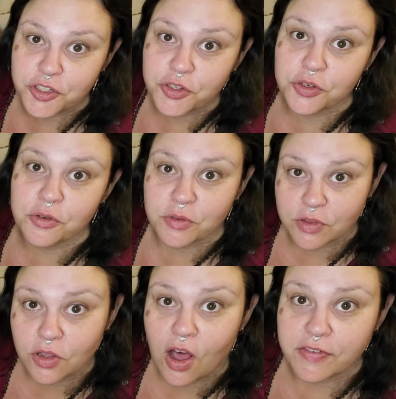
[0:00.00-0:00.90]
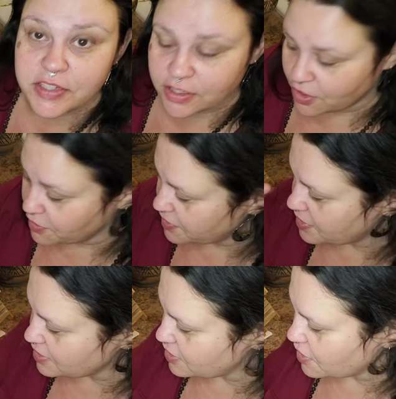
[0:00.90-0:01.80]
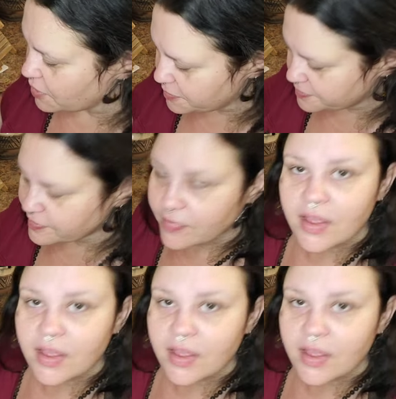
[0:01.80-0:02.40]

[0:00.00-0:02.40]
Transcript: 2 lofty loaves. And so